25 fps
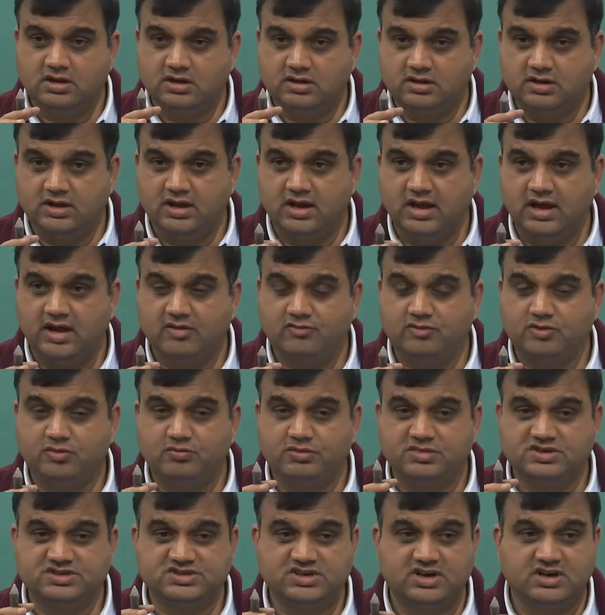they have to
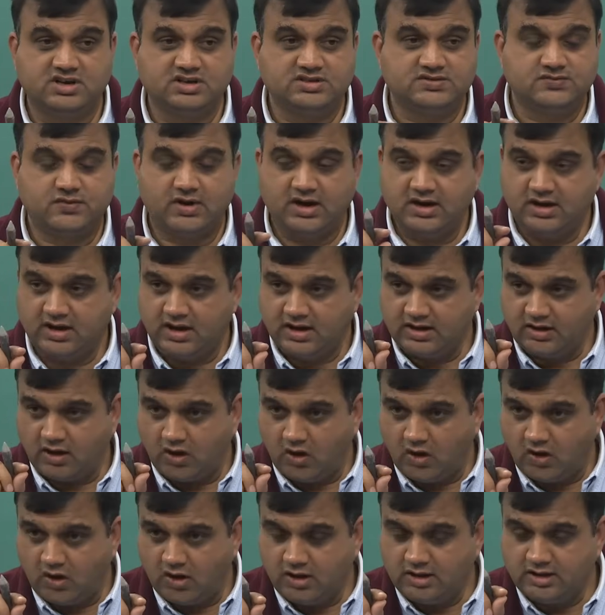be satisfied at
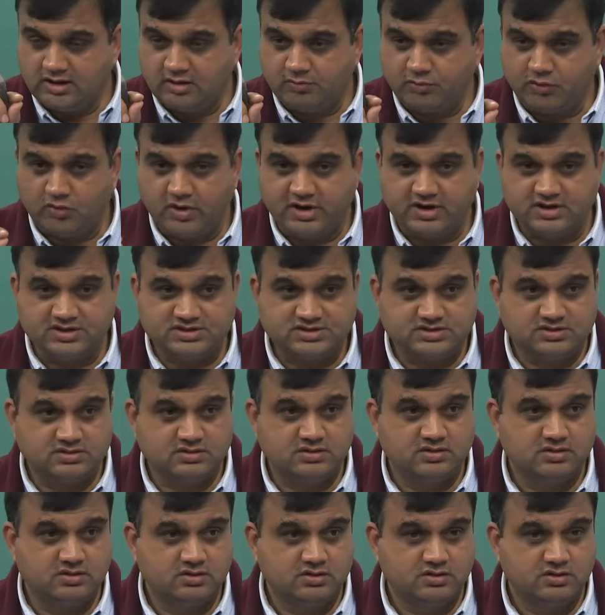all the points.